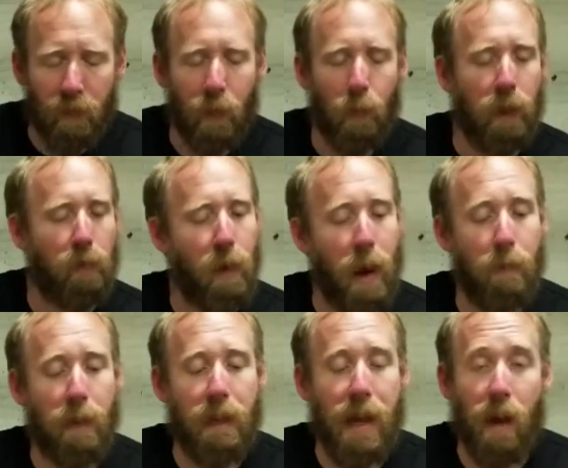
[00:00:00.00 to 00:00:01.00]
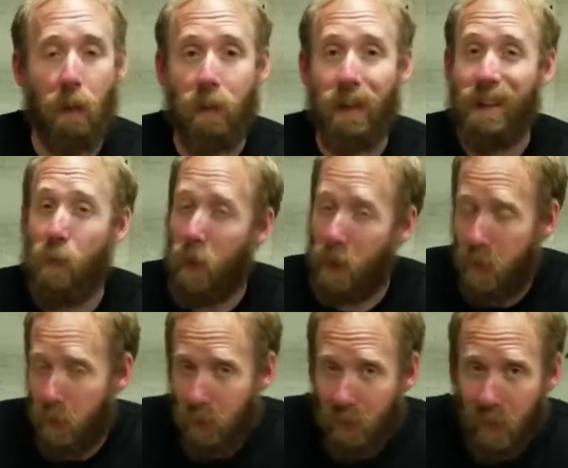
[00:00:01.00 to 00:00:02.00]
and we drop it down to
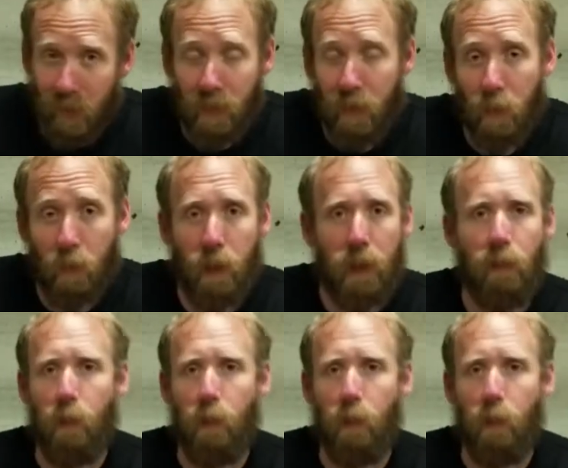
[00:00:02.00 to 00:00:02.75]
160 degrees.